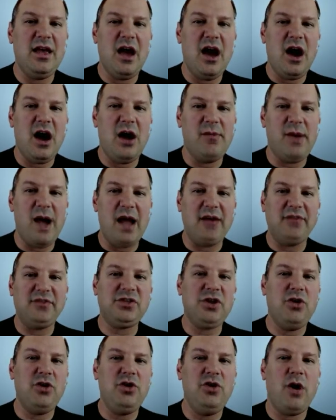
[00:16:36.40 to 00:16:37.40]
I've
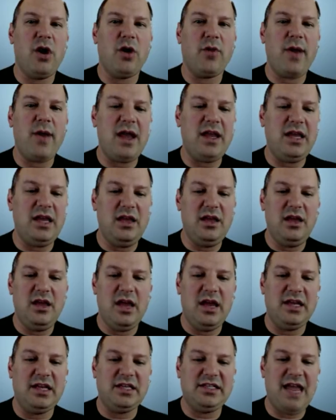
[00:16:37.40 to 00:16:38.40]
shown you already
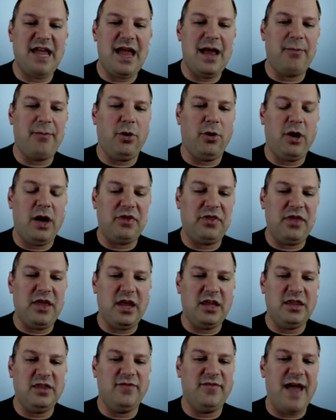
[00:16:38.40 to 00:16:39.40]
an example, I think,
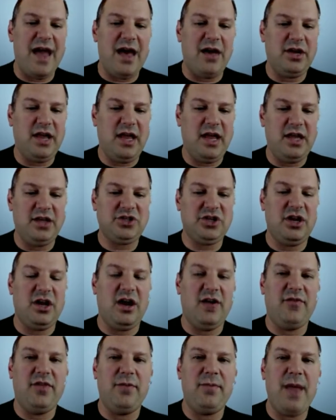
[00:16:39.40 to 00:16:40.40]
in the validation
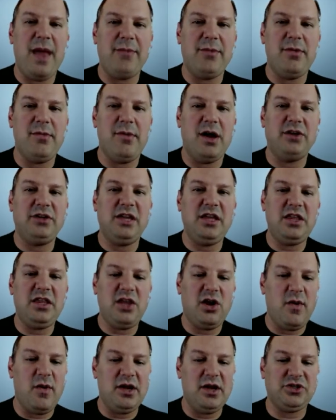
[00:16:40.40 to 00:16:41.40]
of the Penman-Monteith
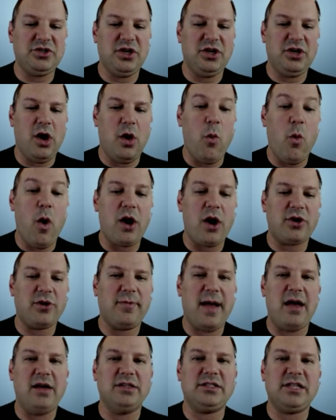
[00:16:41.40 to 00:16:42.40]
equation, a water
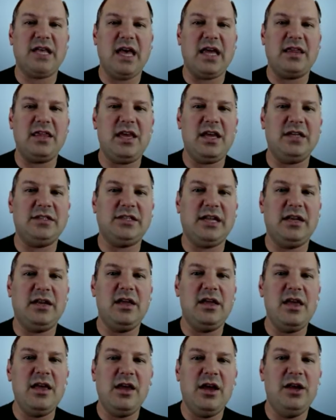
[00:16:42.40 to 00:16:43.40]
balance like this. It
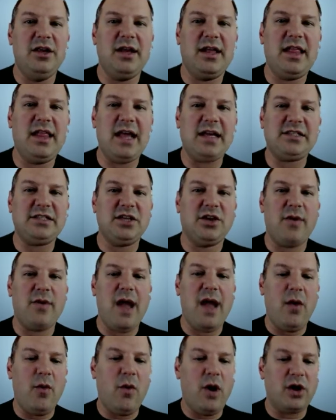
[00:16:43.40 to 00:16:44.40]
neglects the
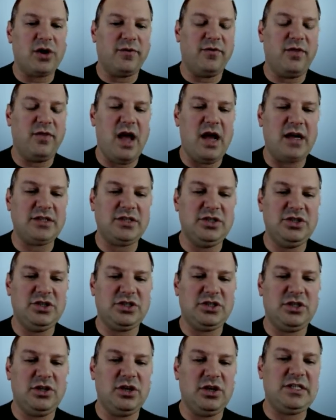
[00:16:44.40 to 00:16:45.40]
groundwater flux and
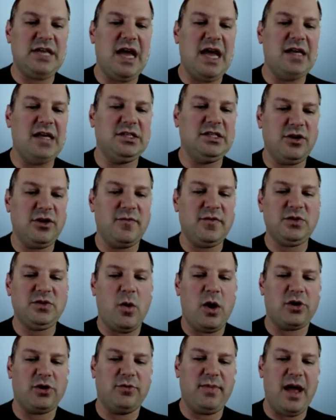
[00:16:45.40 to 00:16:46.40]
just looks at surface
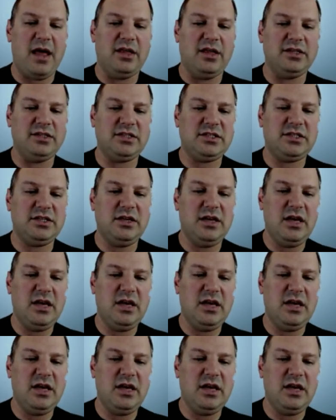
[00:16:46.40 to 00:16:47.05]
water balance.